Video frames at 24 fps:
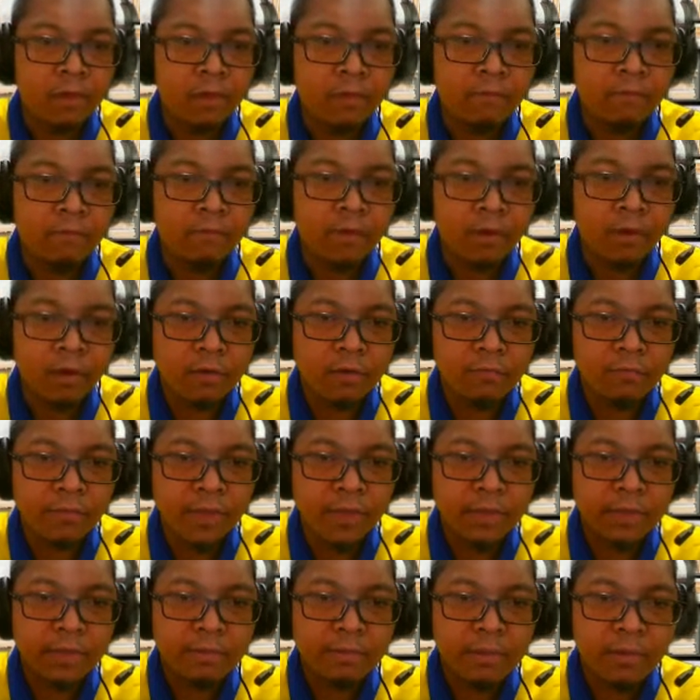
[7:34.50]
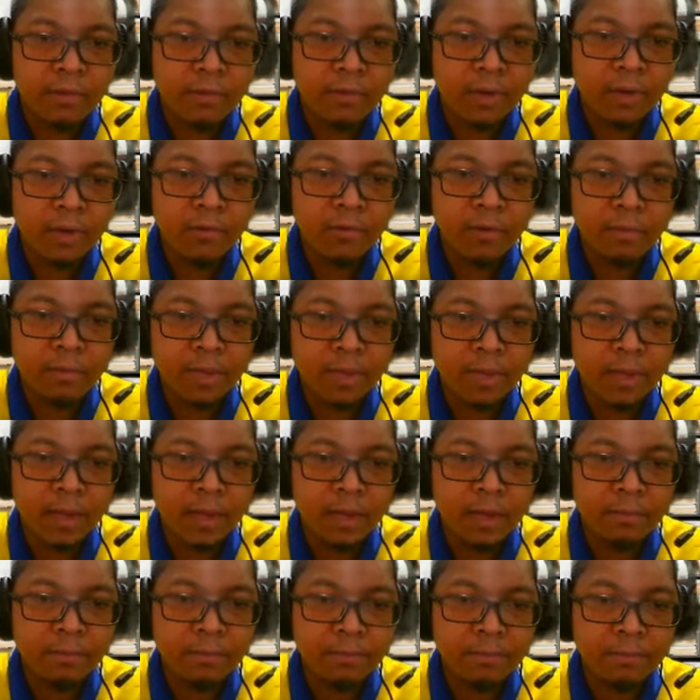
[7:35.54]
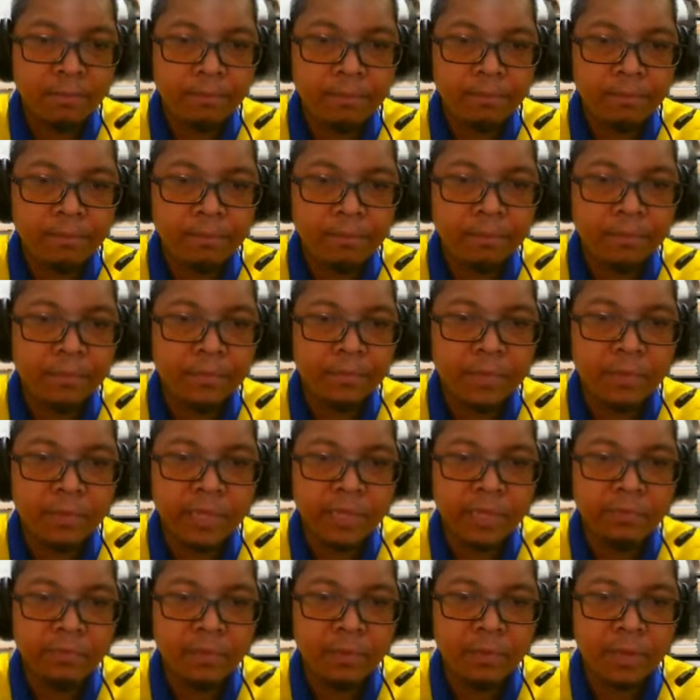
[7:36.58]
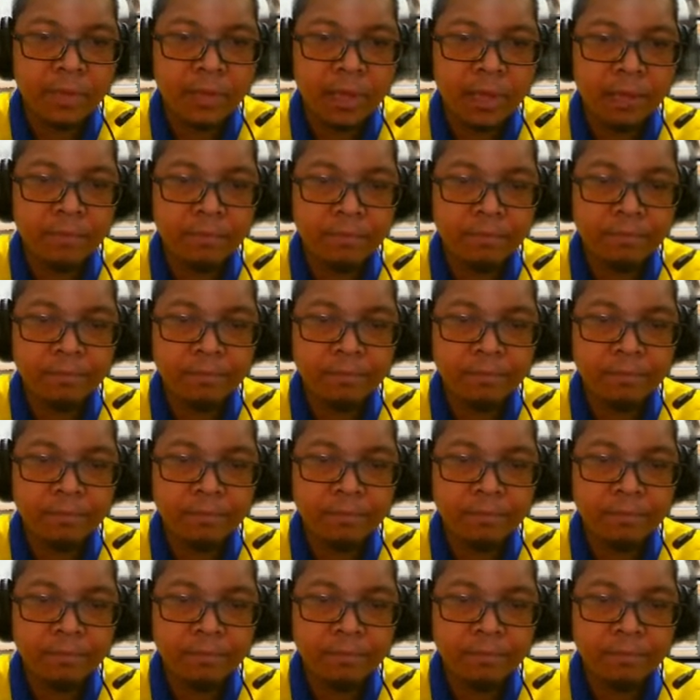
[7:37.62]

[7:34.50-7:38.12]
For convex mirror, the size will become